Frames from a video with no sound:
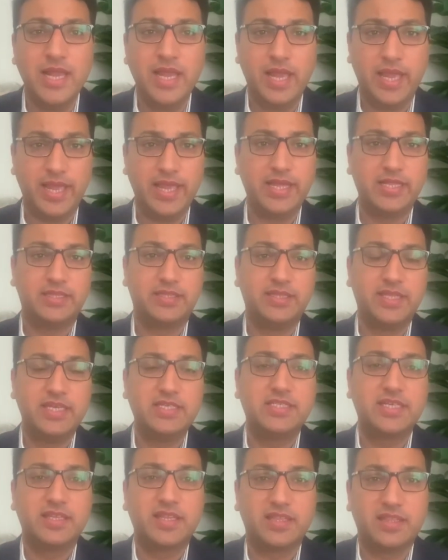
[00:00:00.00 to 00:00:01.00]

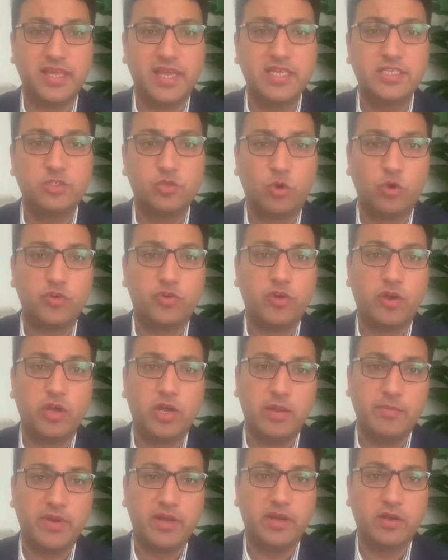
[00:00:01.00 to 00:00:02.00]
These are the things, sole trade
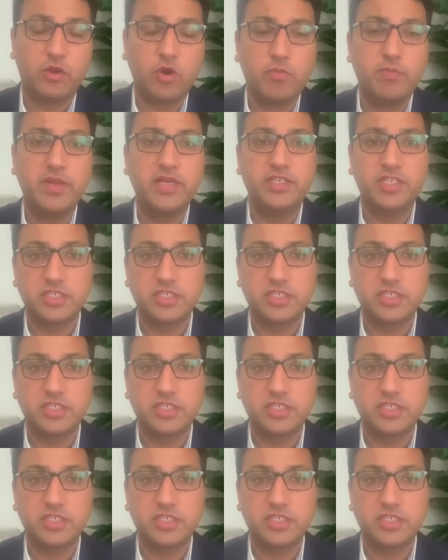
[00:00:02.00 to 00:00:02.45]
limited company.